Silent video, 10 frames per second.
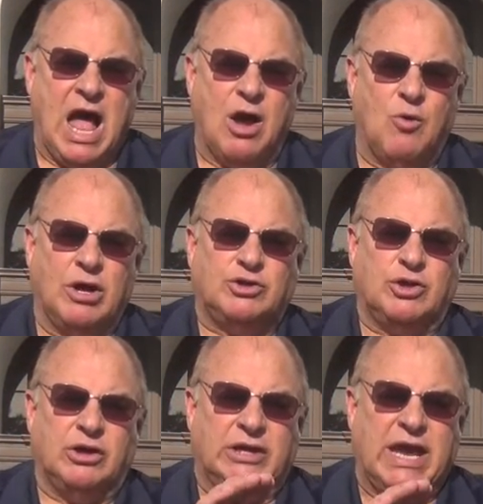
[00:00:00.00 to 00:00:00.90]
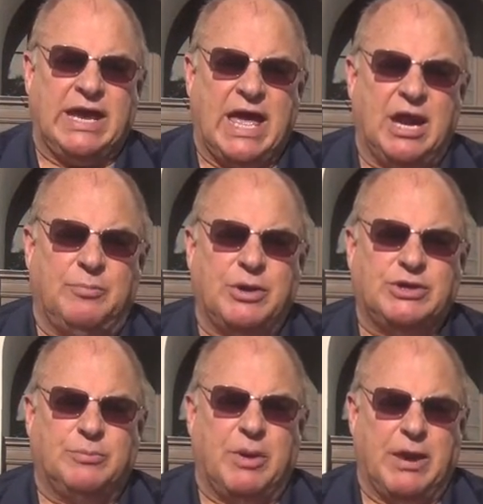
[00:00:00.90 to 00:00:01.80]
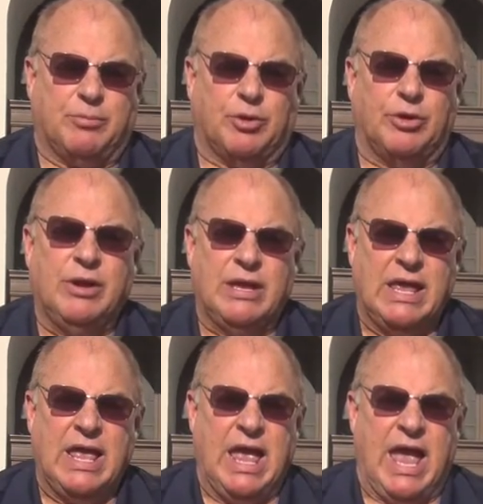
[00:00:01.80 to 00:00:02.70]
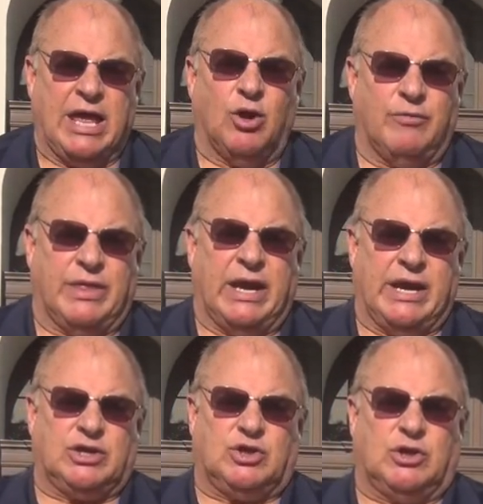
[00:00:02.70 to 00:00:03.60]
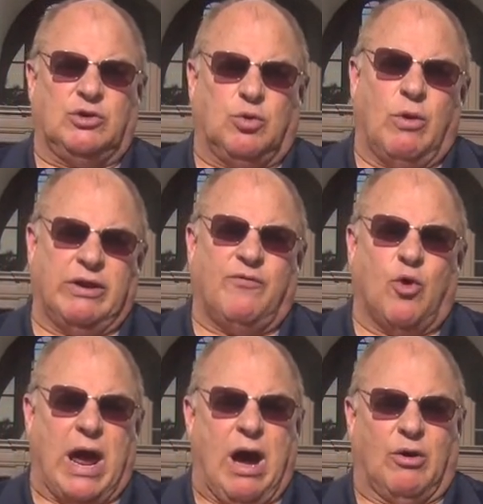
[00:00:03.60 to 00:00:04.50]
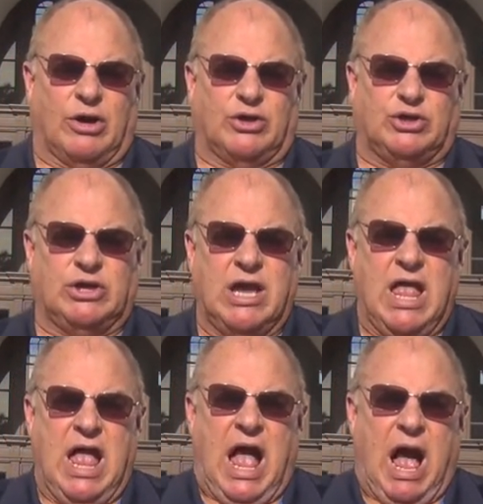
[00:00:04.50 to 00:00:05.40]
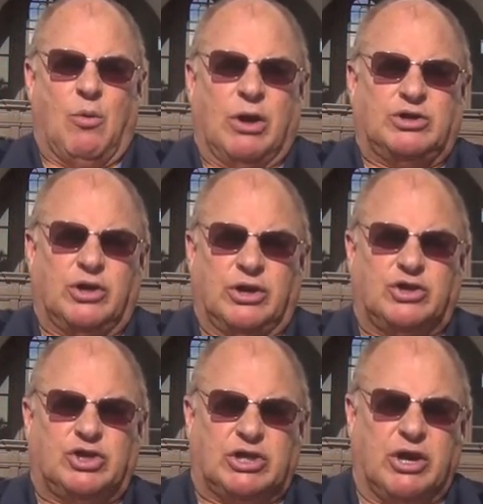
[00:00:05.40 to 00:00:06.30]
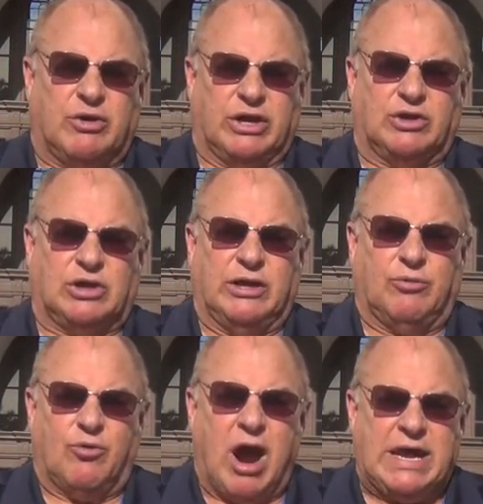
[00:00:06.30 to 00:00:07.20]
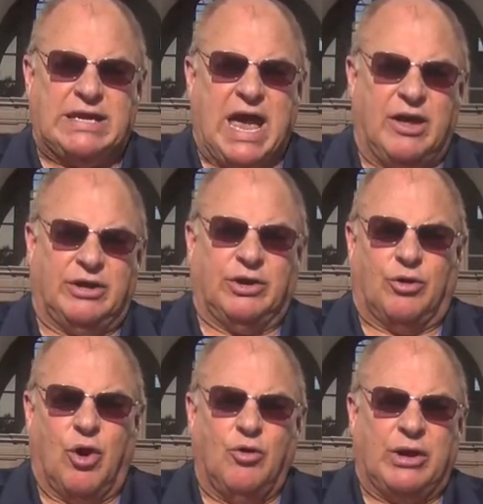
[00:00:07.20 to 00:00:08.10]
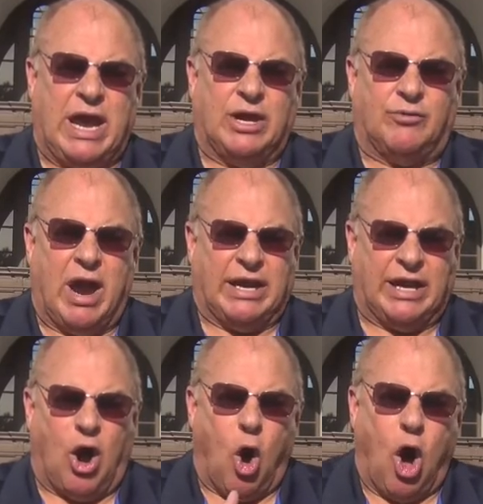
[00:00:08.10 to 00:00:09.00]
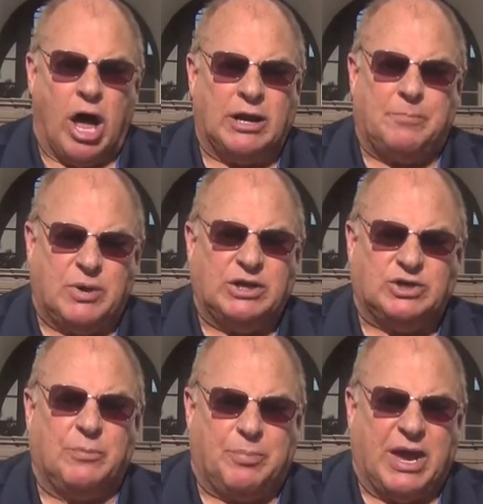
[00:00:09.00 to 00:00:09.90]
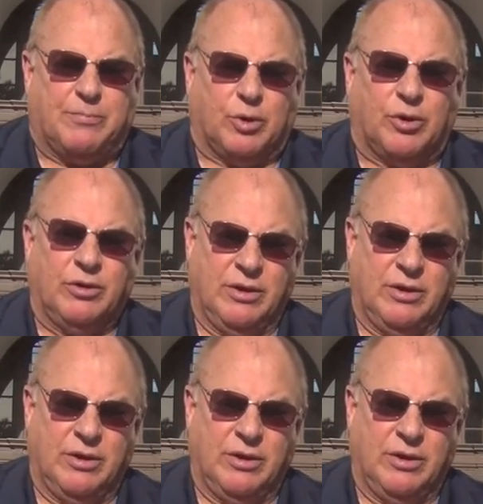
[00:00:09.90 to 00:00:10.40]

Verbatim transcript: I want you to take out a piece of paper and over the next 24 hours, I want you to seriously write down in your own handwriting on a piece of paper